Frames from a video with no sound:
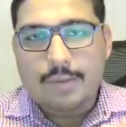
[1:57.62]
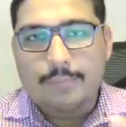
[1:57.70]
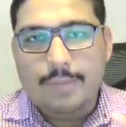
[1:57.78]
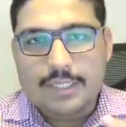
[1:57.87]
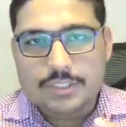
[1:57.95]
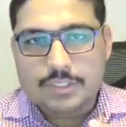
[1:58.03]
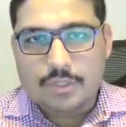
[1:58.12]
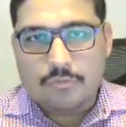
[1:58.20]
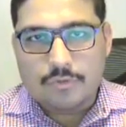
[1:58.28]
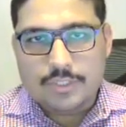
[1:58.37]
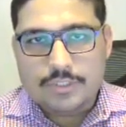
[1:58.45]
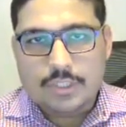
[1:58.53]
managing the
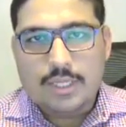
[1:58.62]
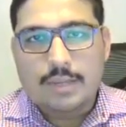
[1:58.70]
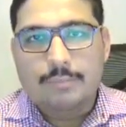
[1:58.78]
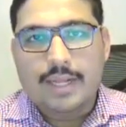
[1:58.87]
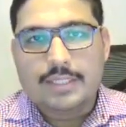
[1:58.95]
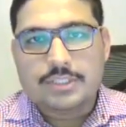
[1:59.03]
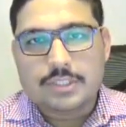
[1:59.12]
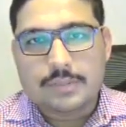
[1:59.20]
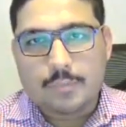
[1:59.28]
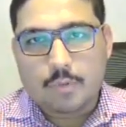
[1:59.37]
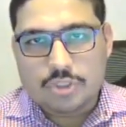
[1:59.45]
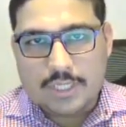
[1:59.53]
risk, managing the
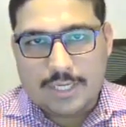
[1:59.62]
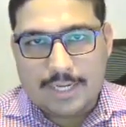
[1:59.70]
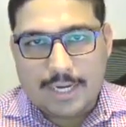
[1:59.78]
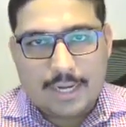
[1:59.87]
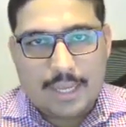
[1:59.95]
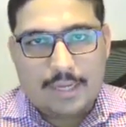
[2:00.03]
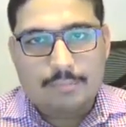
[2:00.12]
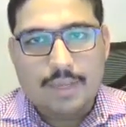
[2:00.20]
project deadline,